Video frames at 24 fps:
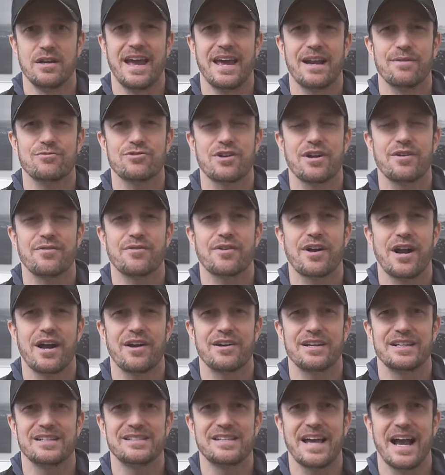and I'm trying to figure
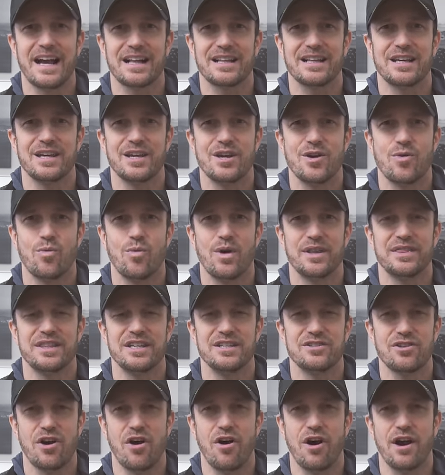out exactly what
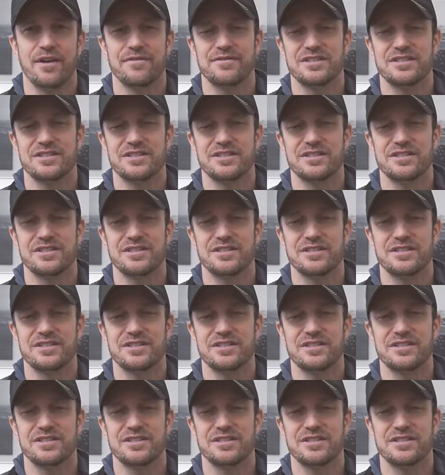these are.